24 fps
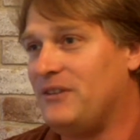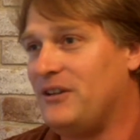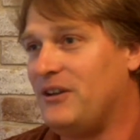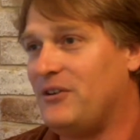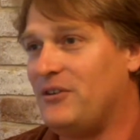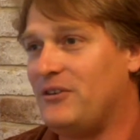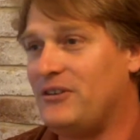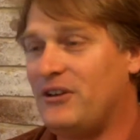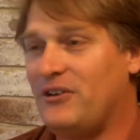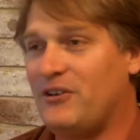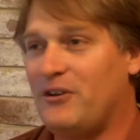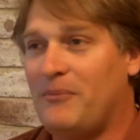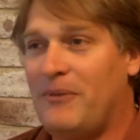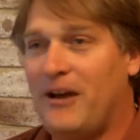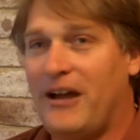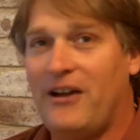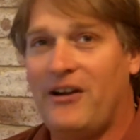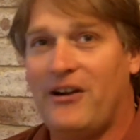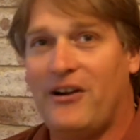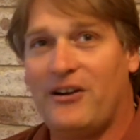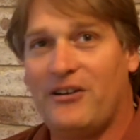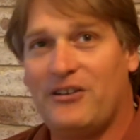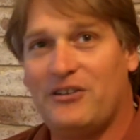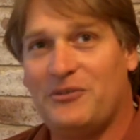near and dear to
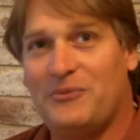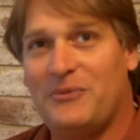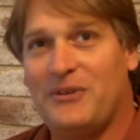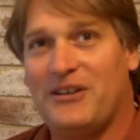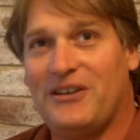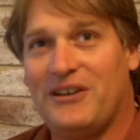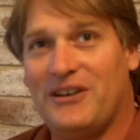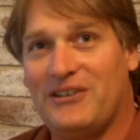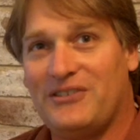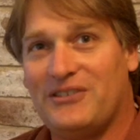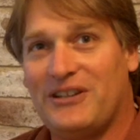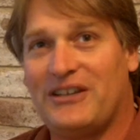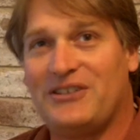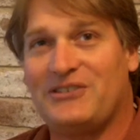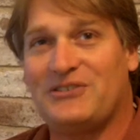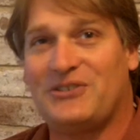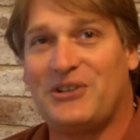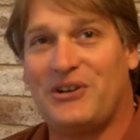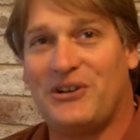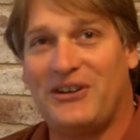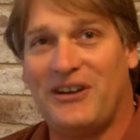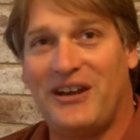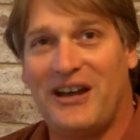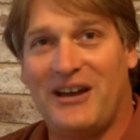my heart is because I
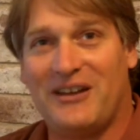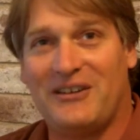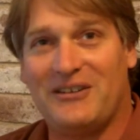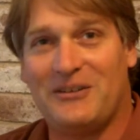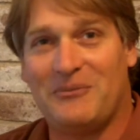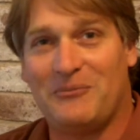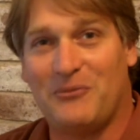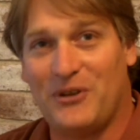started out